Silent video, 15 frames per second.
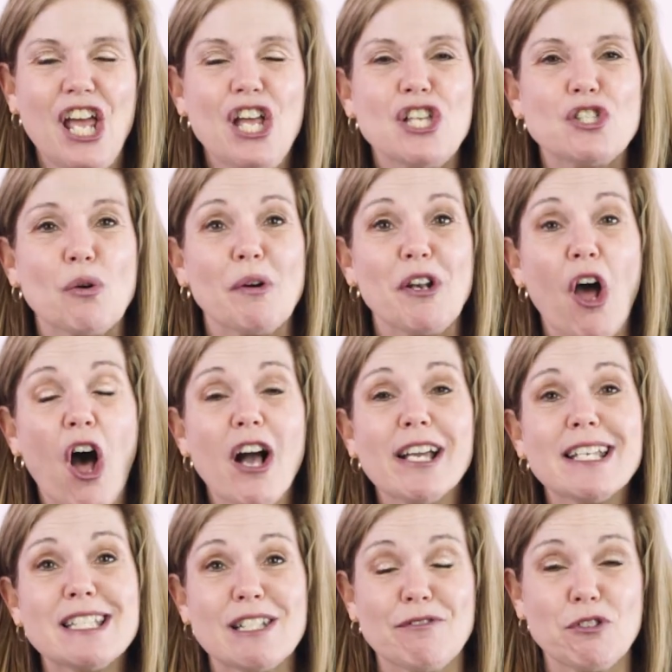So in
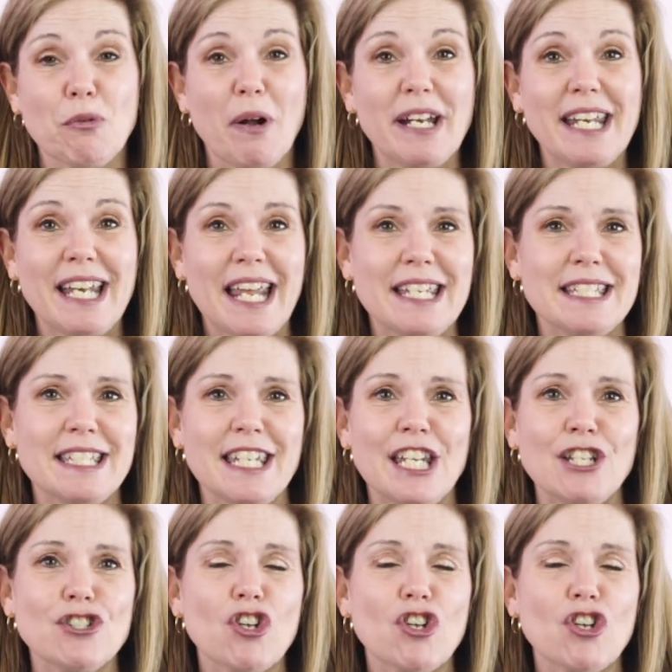August of 2019,